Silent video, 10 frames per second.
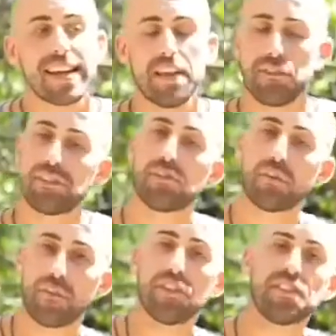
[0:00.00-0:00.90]
If it's your
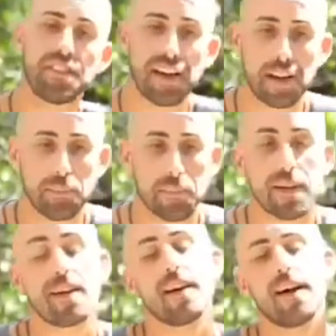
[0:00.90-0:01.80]
first time,
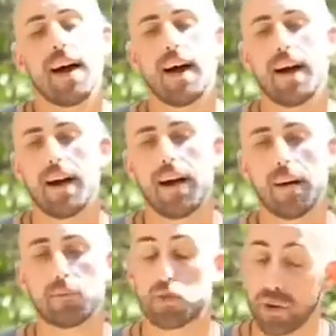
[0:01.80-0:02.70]

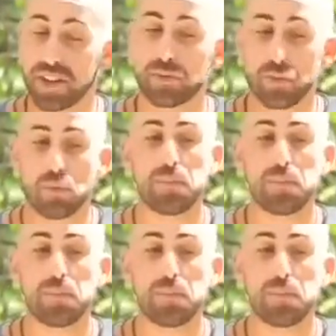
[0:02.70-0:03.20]
try to